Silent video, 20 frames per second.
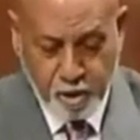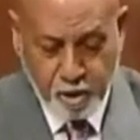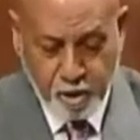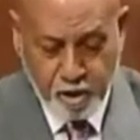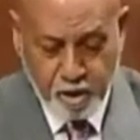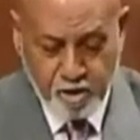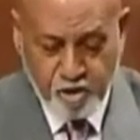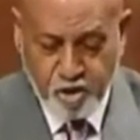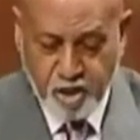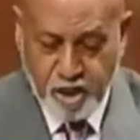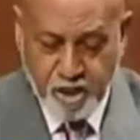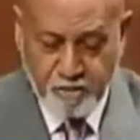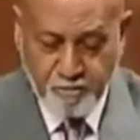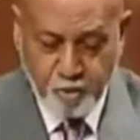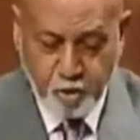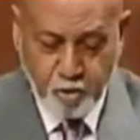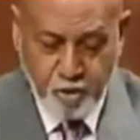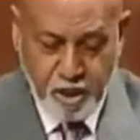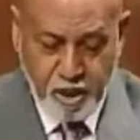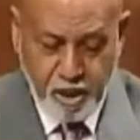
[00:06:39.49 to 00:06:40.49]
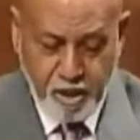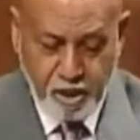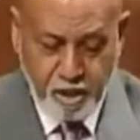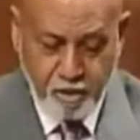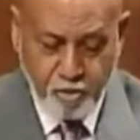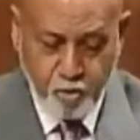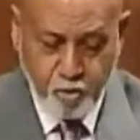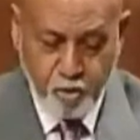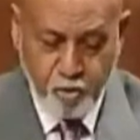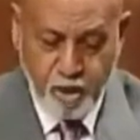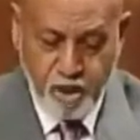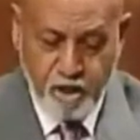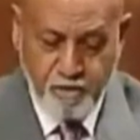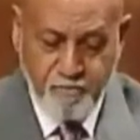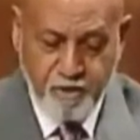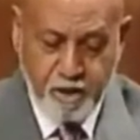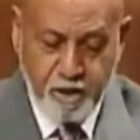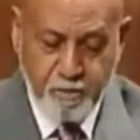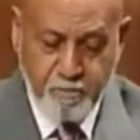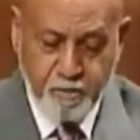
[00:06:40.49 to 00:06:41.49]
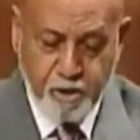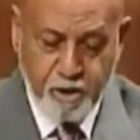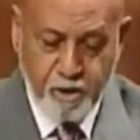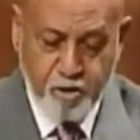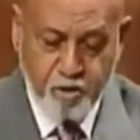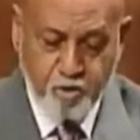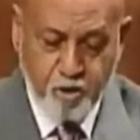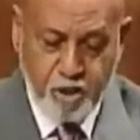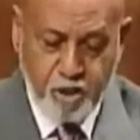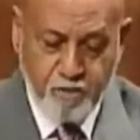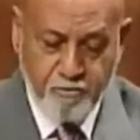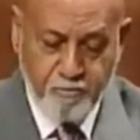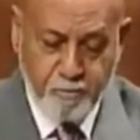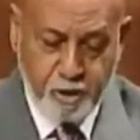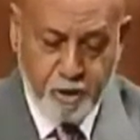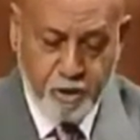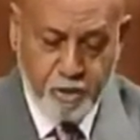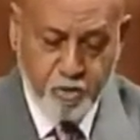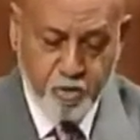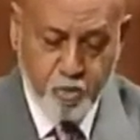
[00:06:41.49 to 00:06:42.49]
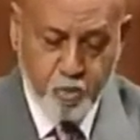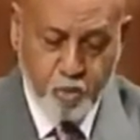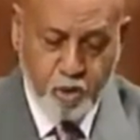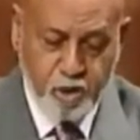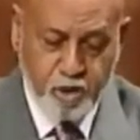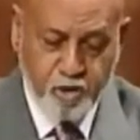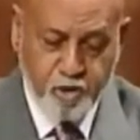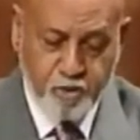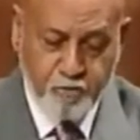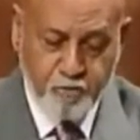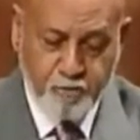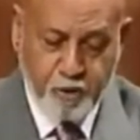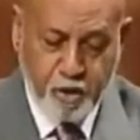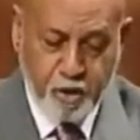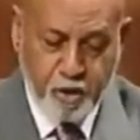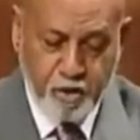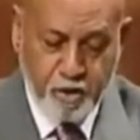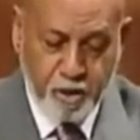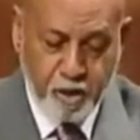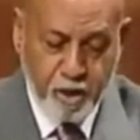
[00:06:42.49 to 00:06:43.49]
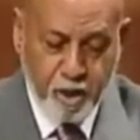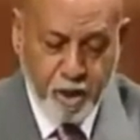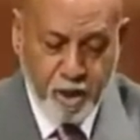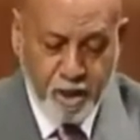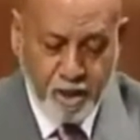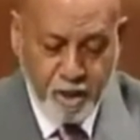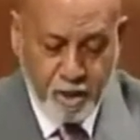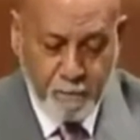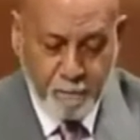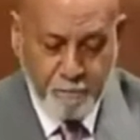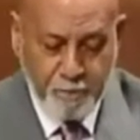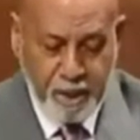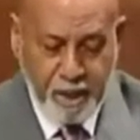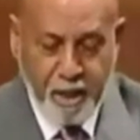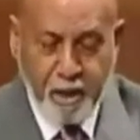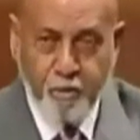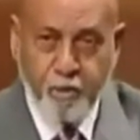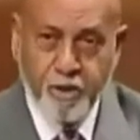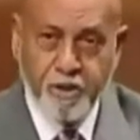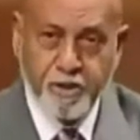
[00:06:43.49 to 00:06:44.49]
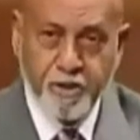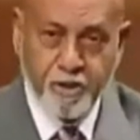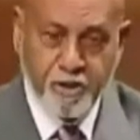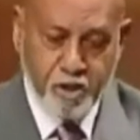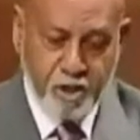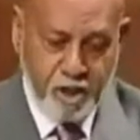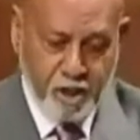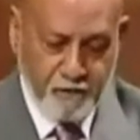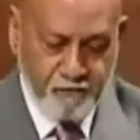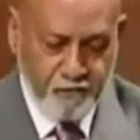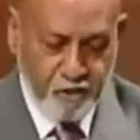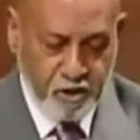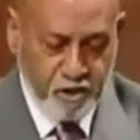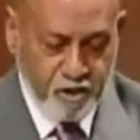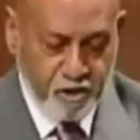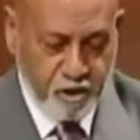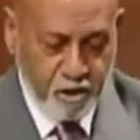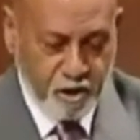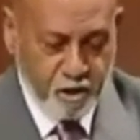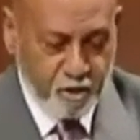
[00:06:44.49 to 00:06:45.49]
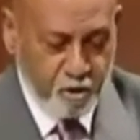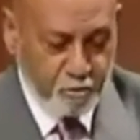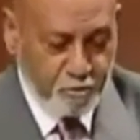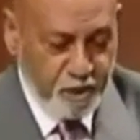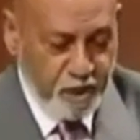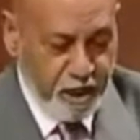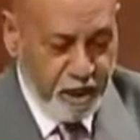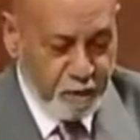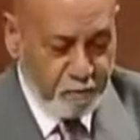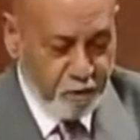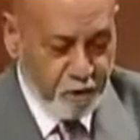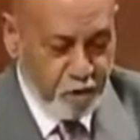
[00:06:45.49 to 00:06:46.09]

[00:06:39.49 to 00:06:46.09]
Instead of creating new heavy administrative burdens, we should further empower the CFTC to be able to